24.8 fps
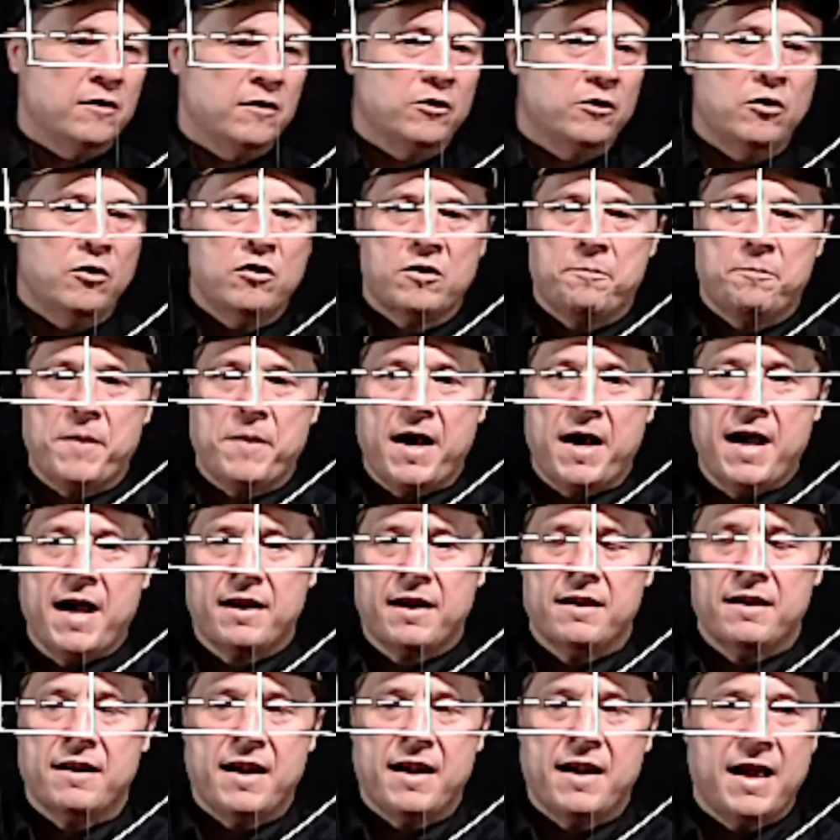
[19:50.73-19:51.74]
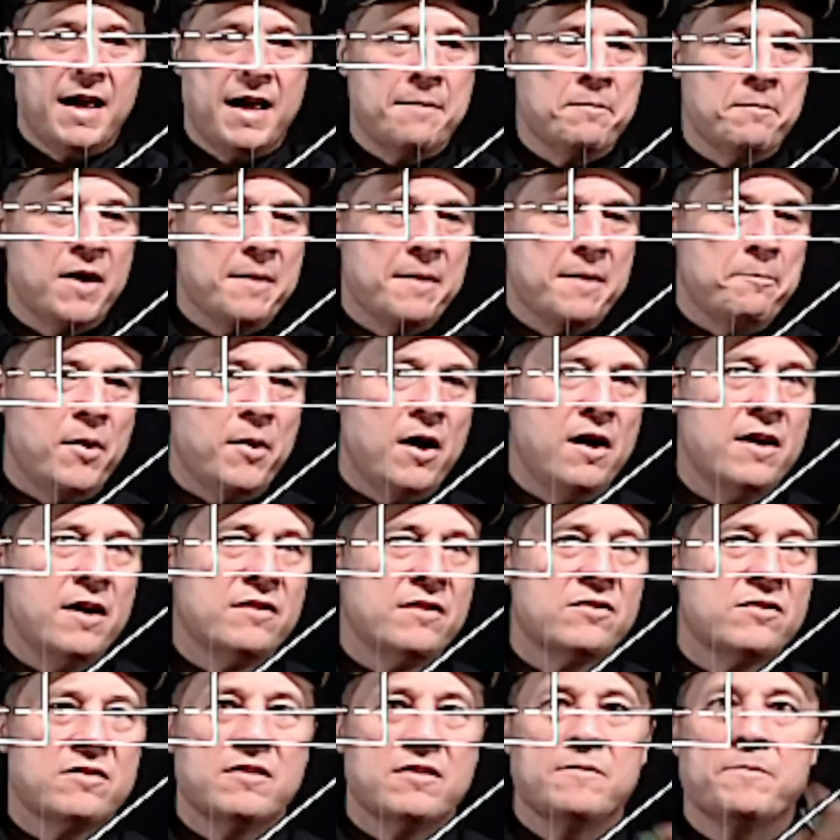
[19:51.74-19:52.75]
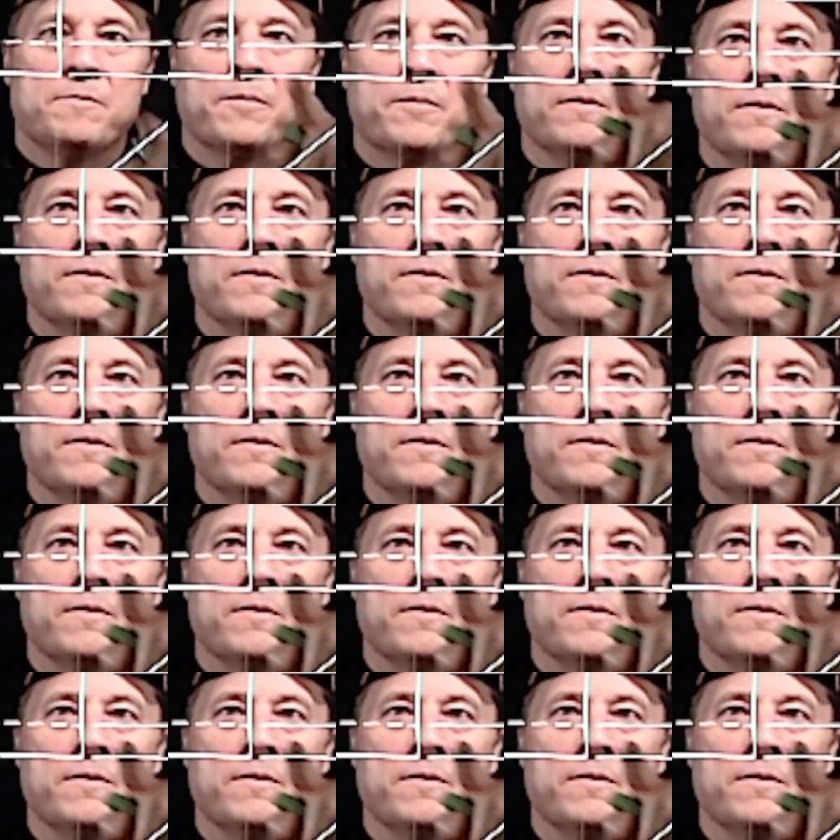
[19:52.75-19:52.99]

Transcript: look back at my boss,